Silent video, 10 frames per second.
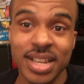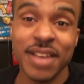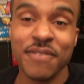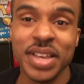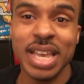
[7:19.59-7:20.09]

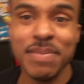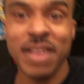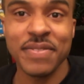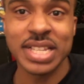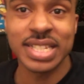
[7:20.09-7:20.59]
and forgive me
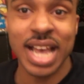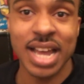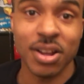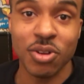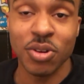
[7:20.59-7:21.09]
if this
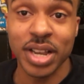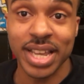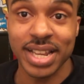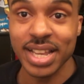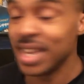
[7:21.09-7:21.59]
kind of
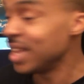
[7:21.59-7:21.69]
crooked.